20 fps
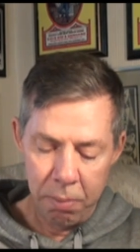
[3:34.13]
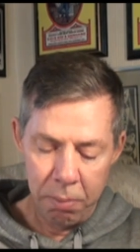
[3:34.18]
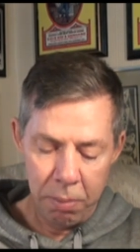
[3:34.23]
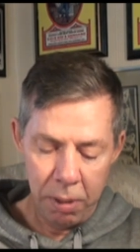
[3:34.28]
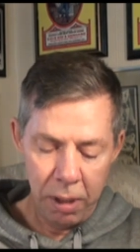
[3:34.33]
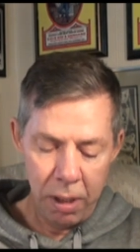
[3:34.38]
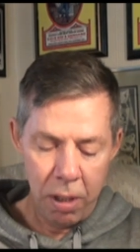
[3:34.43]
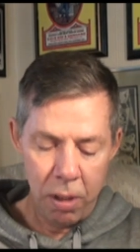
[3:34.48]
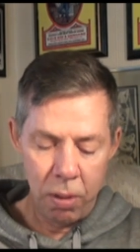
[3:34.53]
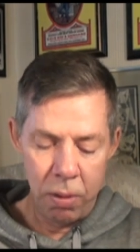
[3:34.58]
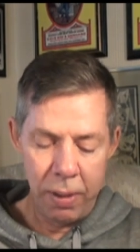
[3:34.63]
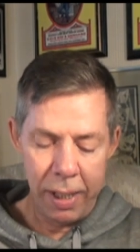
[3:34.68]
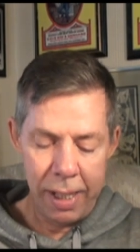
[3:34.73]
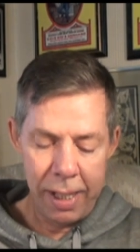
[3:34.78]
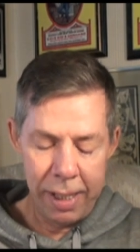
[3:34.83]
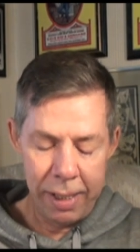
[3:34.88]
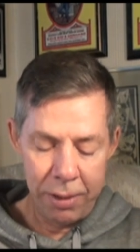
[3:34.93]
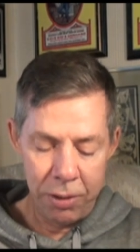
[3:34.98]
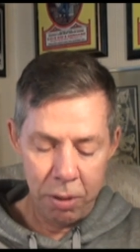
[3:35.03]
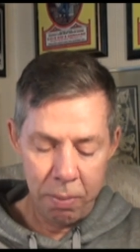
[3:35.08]
Below
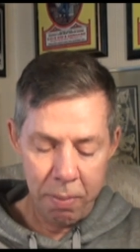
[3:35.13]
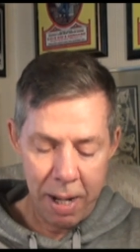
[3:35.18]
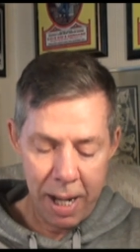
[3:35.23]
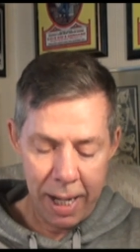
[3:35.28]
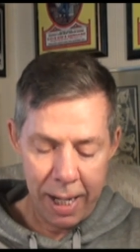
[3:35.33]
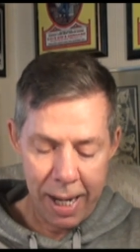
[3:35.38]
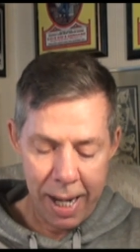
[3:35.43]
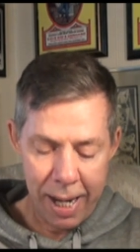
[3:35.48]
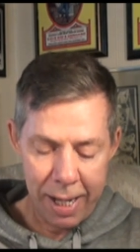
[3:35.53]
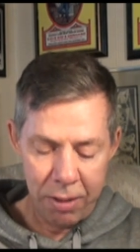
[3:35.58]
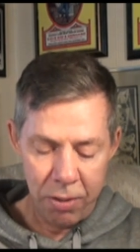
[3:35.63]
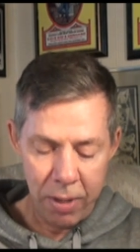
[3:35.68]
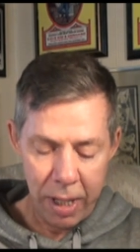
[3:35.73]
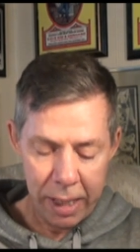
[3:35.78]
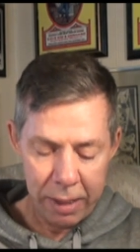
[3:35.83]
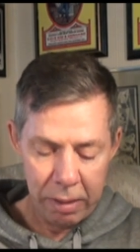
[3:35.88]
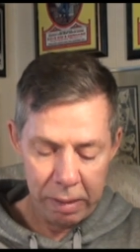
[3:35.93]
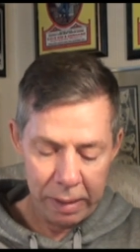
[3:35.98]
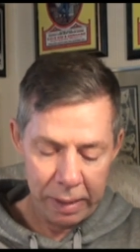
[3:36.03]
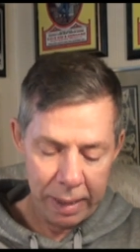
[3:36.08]
is my
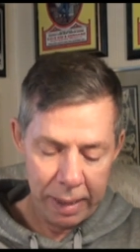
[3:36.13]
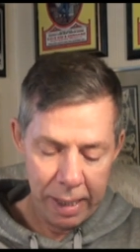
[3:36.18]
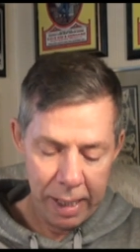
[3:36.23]
address.